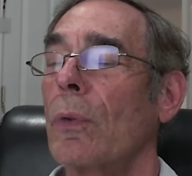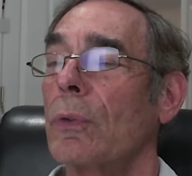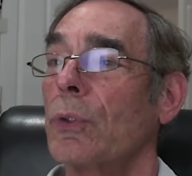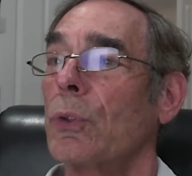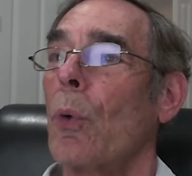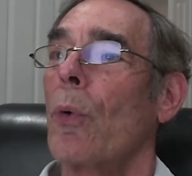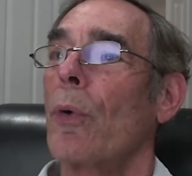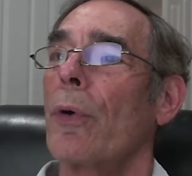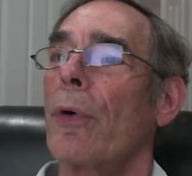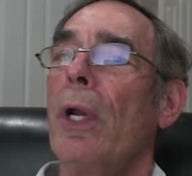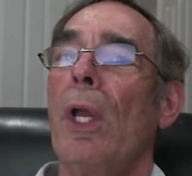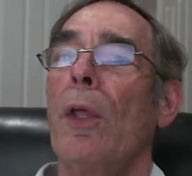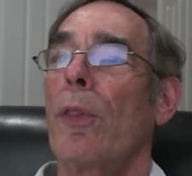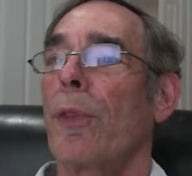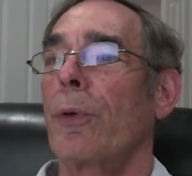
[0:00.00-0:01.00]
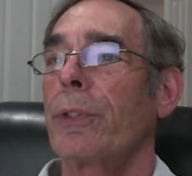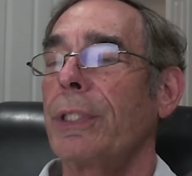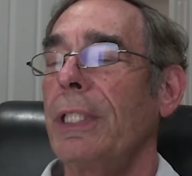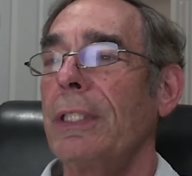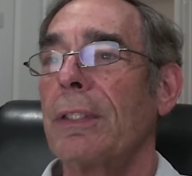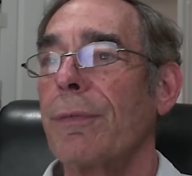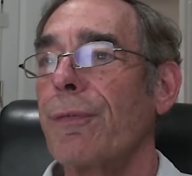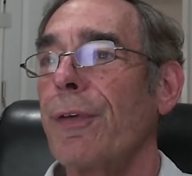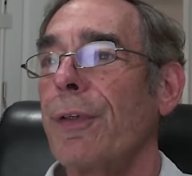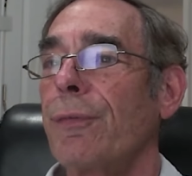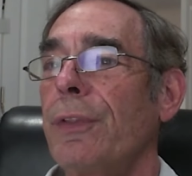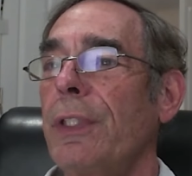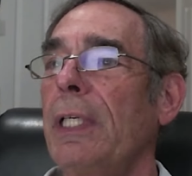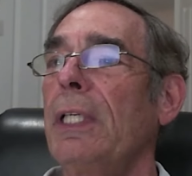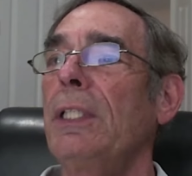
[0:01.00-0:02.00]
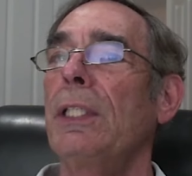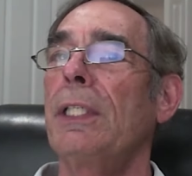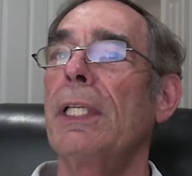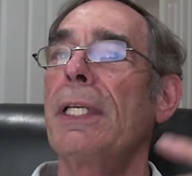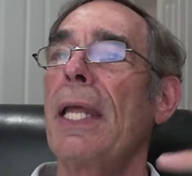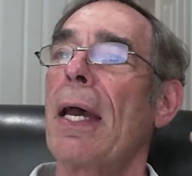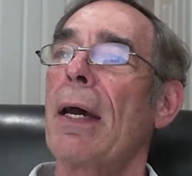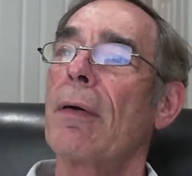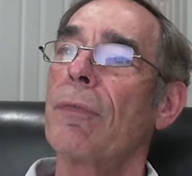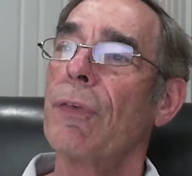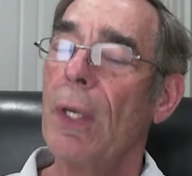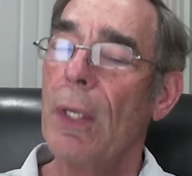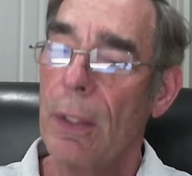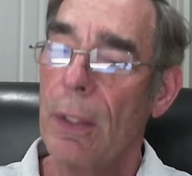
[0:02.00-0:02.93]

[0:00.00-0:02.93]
score 13 to 15, you didn't have,